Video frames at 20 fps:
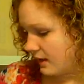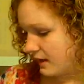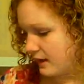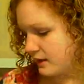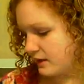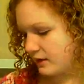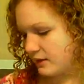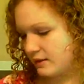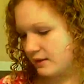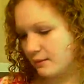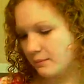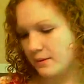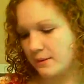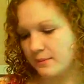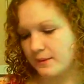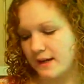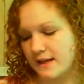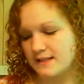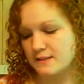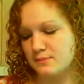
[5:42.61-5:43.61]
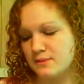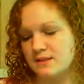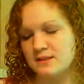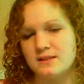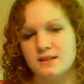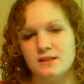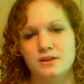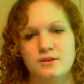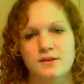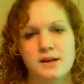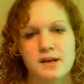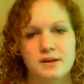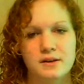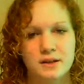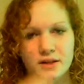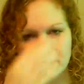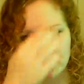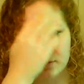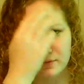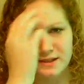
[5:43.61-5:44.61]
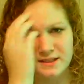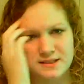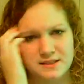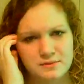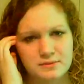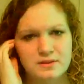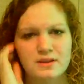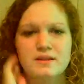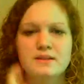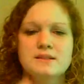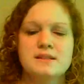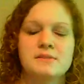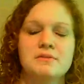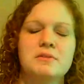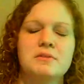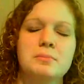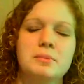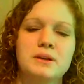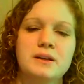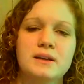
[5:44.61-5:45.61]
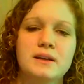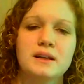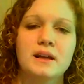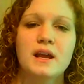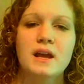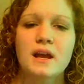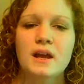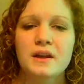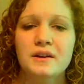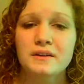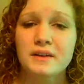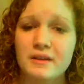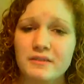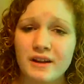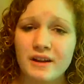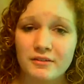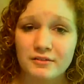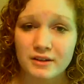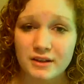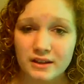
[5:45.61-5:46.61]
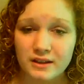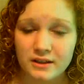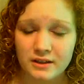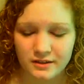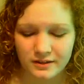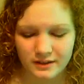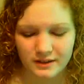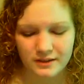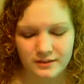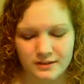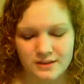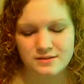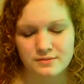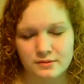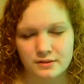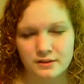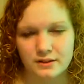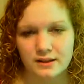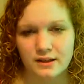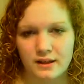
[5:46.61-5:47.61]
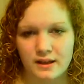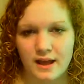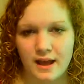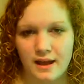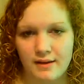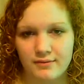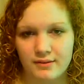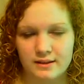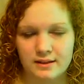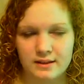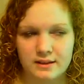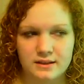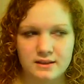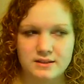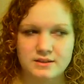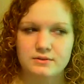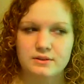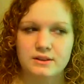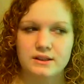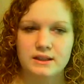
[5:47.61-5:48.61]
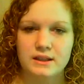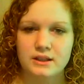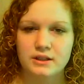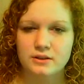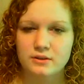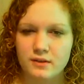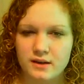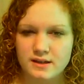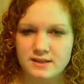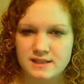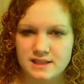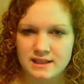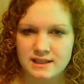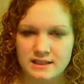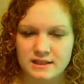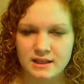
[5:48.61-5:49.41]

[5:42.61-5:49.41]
Another thing people ask me is, doesn't your hair get greasy with all the stuff you put in it? No, not really. Curly hair doesn't really, I find that it doesn't really get greasy.